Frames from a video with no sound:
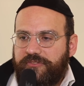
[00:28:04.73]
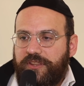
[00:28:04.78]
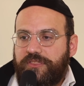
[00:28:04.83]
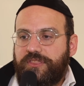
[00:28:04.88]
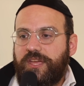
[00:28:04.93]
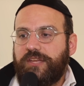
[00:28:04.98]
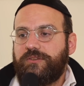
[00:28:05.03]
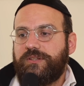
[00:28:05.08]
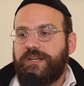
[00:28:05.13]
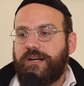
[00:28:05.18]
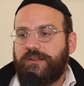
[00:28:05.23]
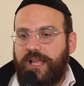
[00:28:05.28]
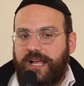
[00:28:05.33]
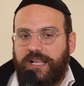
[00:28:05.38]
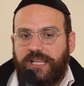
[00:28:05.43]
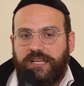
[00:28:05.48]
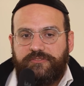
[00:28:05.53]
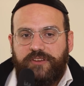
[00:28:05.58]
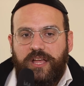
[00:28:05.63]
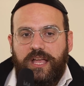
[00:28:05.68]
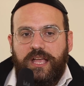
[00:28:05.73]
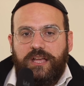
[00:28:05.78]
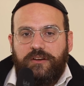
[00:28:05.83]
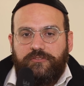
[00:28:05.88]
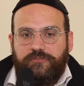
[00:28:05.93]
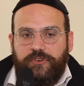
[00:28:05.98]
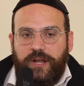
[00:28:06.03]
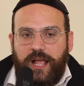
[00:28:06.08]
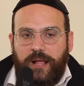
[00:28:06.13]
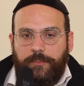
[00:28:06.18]
And thank you, Ner LaElef,
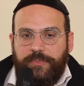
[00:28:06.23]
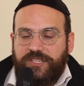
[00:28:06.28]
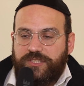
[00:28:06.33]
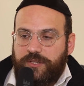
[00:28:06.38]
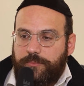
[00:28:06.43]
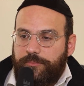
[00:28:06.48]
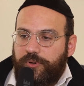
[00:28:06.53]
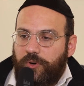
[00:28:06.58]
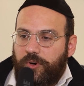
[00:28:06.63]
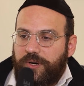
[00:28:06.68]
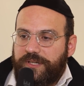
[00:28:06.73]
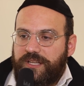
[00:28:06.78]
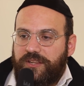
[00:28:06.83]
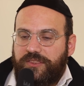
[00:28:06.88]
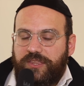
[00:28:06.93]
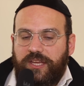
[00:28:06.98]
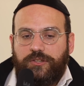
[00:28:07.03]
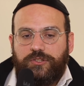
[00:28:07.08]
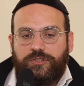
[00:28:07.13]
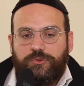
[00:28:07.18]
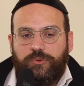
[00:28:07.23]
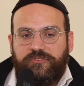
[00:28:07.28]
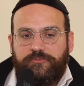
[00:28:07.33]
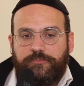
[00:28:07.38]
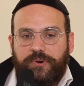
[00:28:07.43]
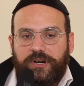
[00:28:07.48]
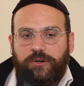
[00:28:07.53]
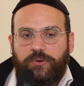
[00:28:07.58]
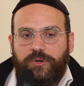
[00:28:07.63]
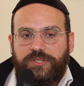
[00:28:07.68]
for helping support. And thank you to Rev
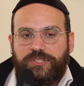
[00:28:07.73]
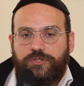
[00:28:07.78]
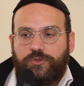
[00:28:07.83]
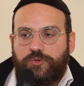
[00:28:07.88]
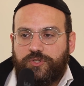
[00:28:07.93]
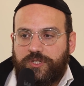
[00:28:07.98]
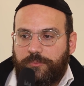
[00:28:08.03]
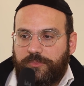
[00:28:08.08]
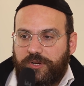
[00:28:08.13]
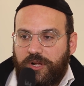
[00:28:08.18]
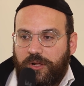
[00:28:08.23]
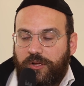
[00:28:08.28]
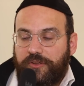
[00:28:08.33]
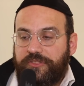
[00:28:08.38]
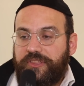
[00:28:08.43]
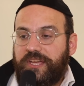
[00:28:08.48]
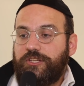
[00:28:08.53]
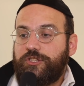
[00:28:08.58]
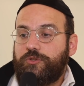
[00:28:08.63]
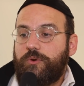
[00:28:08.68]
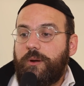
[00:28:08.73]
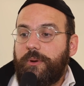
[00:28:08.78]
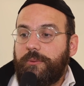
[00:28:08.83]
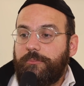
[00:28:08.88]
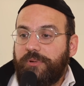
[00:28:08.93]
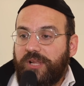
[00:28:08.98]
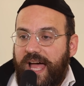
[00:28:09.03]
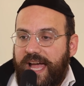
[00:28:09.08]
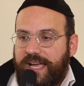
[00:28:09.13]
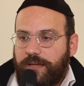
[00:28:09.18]
Berkowitz and Jerusalem Kolo. Thank you to Rabbi
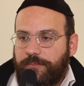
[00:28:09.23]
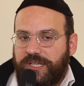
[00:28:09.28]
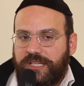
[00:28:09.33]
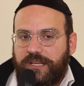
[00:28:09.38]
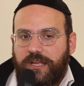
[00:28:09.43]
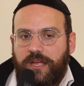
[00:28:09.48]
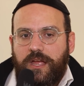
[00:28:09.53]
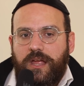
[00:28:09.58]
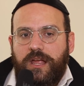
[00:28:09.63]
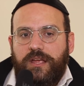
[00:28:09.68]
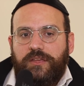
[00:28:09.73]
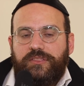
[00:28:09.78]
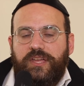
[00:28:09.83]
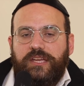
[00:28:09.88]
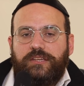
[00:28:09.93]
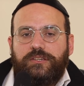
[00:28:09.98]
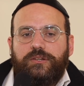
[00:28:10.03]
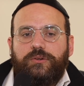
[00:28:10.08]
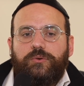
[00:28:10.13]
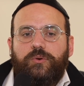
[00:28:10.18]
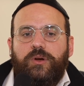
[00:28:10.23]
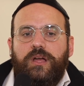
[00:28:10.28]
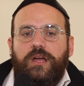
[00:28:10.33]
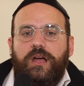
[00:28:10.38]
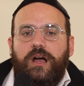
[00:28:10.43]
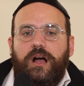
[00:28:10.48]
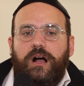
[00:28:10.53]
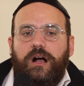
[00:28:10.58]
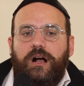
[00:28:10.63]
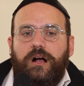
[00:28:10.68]
Blackman. Thank you
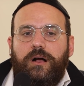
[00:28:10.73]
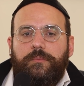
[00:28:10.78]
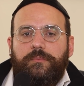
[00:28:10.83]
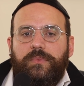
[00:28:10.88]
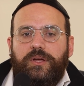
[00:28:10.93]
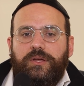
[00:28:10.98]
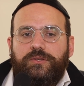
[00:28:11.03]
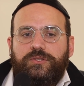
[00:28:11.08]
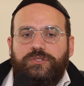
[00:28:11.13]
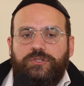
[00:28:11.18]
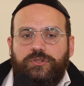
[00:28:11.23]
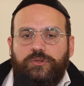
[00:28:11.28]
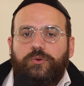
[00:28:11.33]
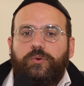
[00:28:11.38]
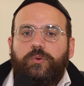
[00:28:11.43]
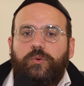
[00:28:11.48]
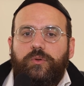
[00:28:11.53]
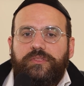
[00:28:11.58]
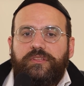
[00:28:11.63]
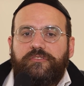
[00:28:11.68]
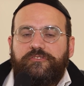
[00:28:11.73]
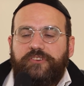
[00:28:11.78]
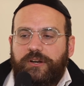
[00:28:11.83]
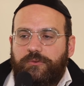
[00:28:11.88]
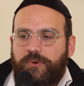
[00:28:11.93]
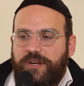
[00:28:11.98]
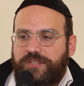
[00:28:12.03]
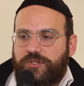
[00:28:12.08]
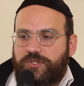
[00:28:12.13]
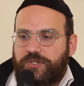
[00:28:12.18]
to the
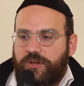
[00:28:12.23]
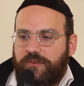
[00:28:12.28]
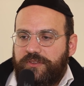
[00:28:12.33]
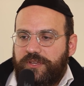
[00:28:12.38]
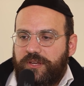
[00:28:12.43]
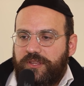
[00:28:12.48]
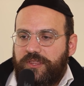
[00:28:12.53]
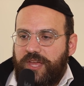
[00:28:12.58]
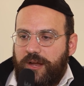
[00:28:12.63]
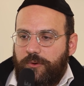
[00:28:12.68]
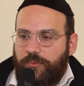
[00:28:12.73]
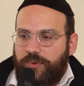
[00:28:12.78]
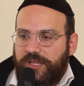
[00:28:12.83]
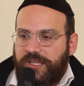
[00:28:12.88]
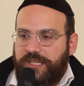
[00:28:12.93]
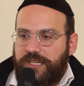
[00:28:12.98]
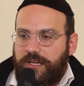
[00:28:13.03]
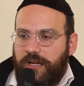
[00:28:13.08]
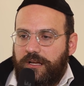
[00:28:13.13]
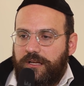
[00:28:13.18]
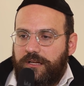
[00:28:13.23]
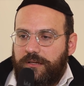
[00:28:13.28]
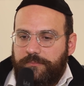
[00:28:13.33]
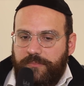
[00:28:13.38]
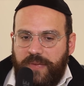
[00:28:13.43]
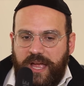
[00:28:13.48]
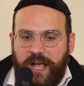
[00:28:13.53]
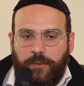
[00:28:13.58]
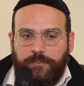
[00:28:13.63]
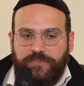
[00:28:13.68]
fundraisers over there that really
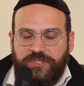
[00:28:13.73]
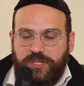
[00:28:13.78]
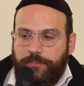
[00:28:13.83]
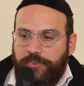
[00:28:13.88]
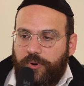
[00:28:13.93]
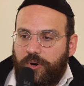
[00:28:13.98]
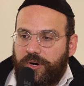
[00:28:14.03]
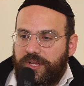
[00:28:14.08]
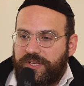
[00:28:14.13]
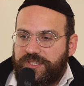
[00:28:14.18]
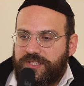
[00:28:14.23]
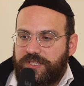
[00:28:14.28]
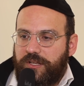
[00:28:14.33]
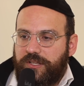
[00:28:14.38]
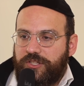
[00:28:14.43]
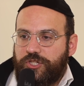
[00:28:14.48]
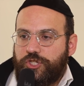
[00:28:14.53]
helped support us.